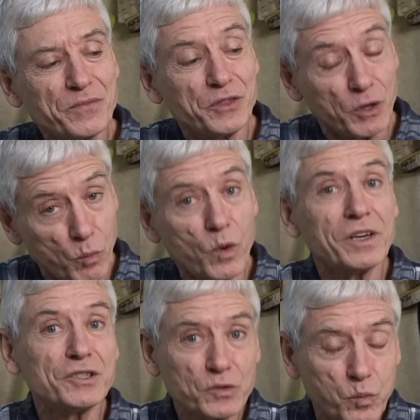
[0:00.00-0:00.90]
there
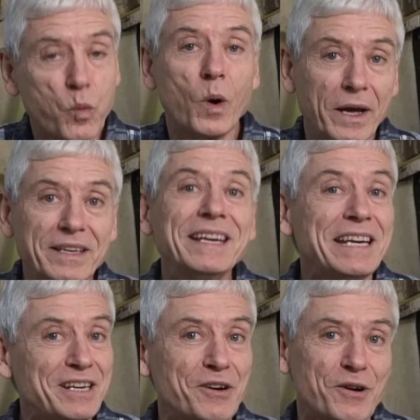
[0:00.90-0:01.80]
was one
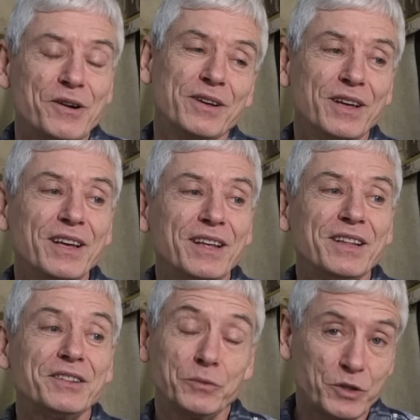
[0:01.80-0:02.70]
heater
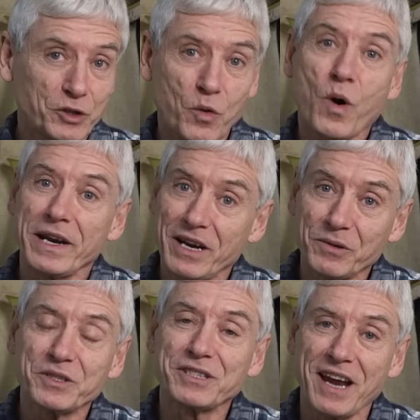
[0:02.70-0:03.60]
that was quite
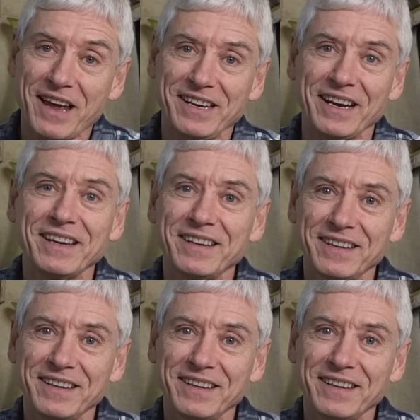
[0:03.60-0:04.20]
outstanding,